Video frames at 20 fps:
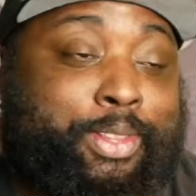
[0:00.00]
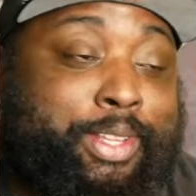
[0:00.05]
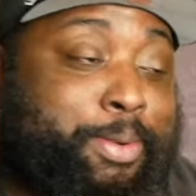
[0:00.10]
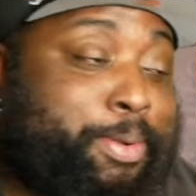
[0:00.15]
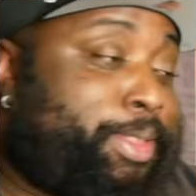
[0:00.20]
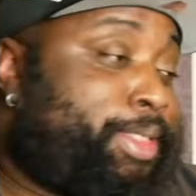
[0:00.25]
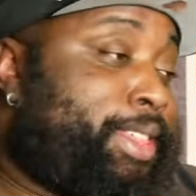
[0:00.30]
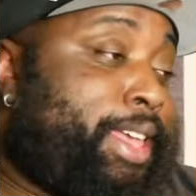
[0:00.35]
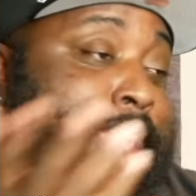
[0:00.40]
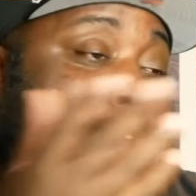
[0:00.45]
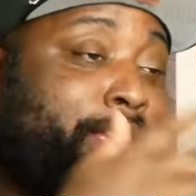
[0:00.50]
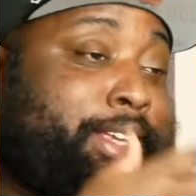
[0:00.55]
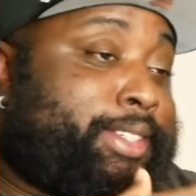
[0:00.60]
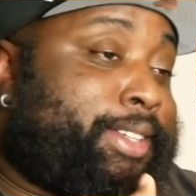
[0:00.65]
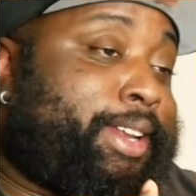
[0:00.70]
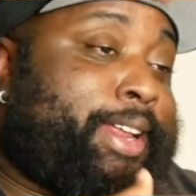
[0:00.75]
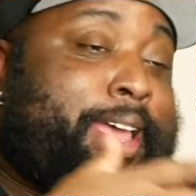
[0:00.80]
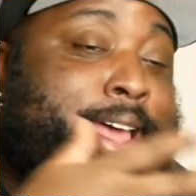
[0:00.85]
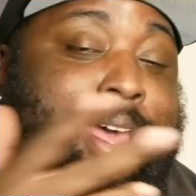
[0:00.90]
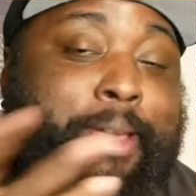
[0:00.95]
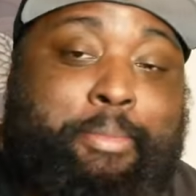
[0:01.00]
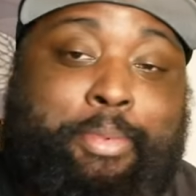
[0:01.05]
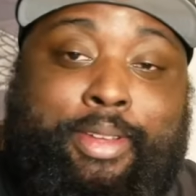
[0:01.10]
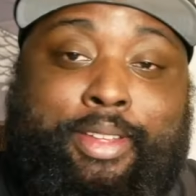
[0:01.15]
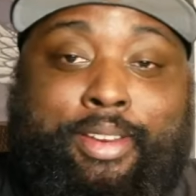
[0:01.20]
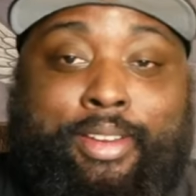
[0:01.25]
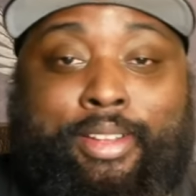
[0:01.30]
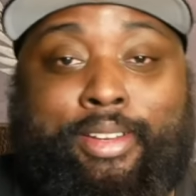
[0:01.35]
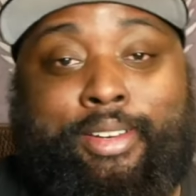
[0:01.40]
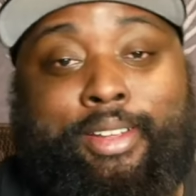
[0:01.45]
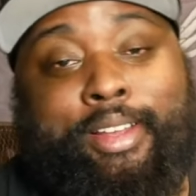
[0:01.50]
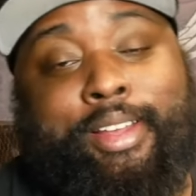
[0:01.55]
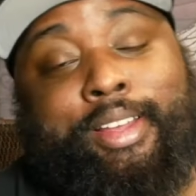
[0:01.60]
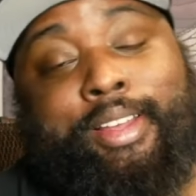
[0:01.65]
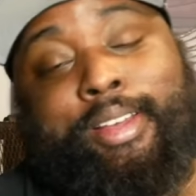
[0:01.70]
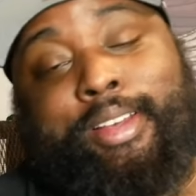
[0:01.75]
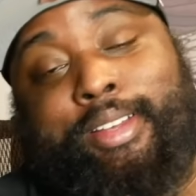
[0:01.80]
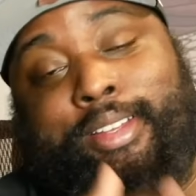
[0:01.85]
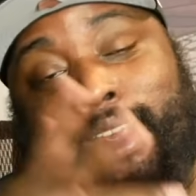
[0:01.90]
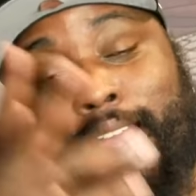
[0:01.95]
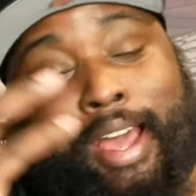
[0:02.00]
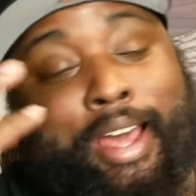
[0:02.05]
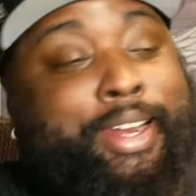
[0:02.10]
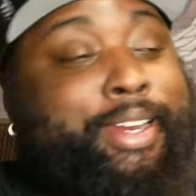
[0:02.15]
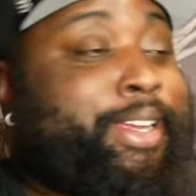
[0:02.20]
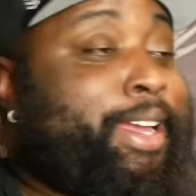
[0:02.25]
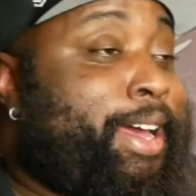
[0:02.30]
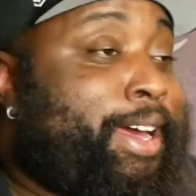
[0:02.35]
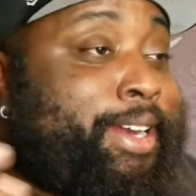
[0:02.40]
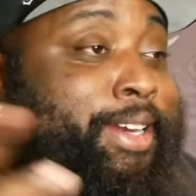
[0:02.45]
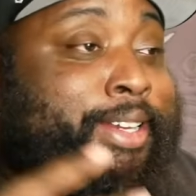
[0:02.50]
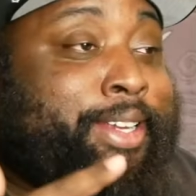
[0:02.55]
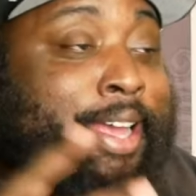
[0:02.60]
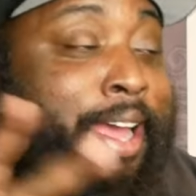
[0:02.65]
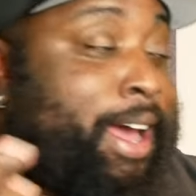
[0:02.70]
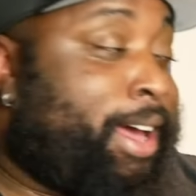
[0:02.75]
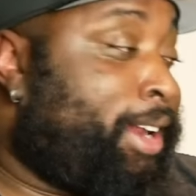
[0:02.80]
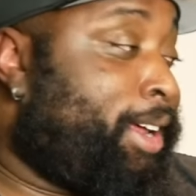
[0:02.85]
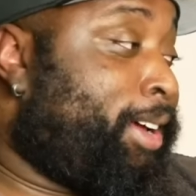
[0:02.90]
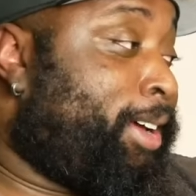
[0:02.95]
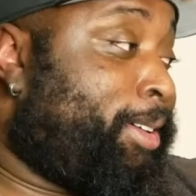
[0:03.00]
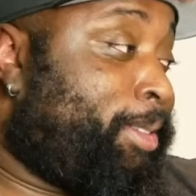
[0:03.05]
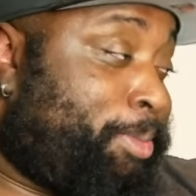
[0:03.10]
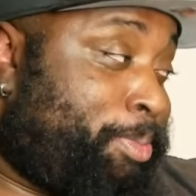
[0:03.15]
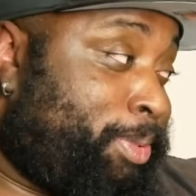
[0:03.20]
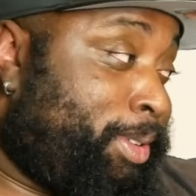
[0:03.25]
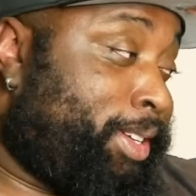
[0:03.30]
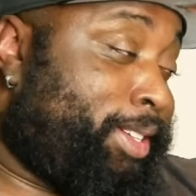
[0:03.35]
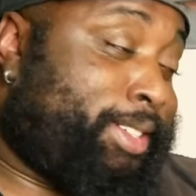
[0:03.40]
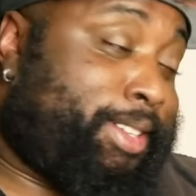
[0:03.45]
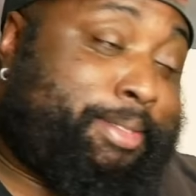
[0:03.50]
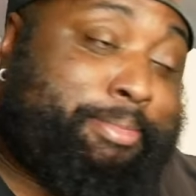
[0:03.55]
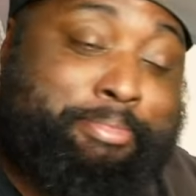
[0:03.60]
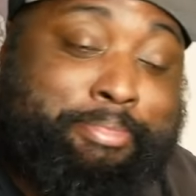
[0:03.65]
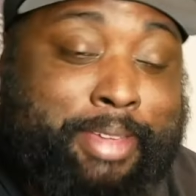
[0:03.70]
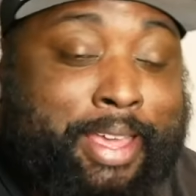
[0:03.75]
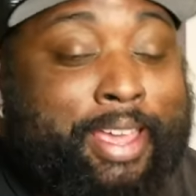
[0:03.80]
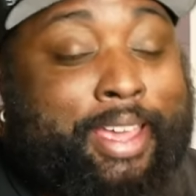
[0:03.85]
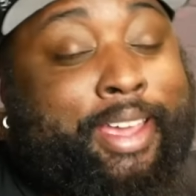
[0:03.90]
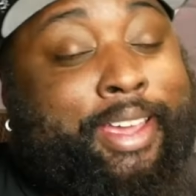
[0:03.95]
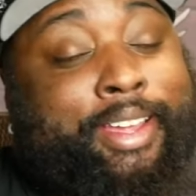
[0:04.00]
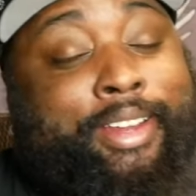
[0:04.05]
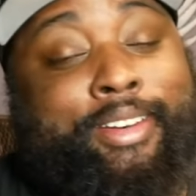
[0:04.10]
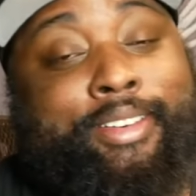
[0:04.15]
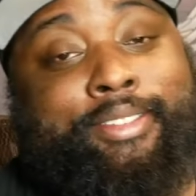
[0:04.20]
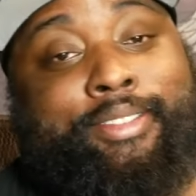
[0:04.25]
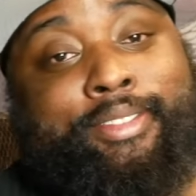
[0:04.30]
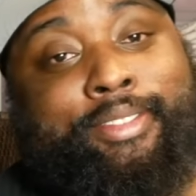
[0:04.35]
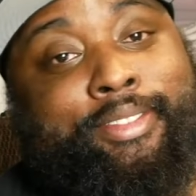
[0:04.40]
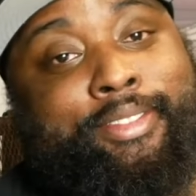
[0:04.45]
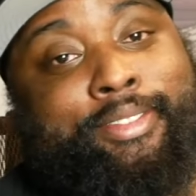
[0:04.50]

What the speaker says: There were things that happened and yada, yada, yada. But, man,